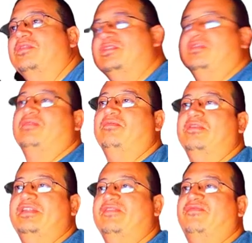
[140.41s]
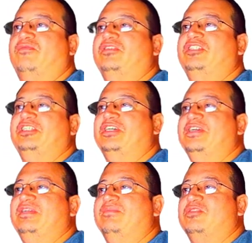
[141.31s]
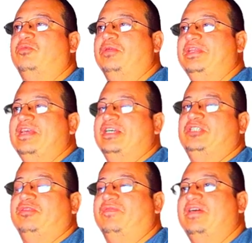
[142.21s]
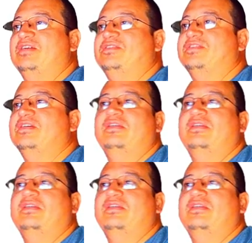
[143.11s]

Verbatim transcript: It's not going to differentiate between the actual devices.